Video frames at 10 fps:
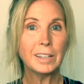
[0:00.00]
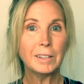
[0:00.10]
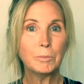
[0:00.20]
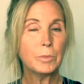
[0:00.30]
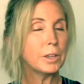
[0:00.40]

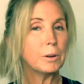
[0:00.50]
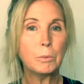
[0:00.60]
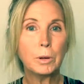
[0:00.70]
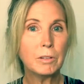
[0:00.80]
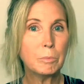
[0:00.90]
and they don't
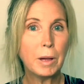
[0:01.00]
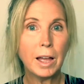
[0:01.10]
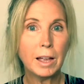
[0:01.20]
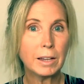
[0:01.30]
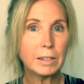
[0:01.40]
wave
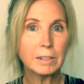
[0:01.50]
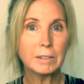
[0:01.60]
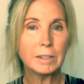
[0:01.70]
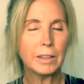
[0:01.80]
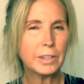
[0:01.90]
back,
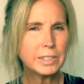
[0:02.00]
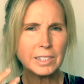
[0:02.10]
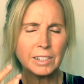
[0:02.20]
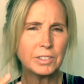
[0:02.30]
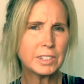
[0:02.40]
and they just
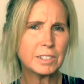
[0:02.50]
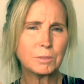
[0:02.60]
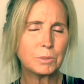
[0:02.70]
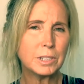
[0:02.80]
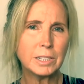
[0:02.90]
give us this
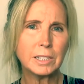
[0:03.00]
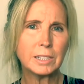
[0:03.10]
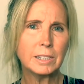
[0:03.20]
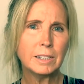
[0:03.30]
really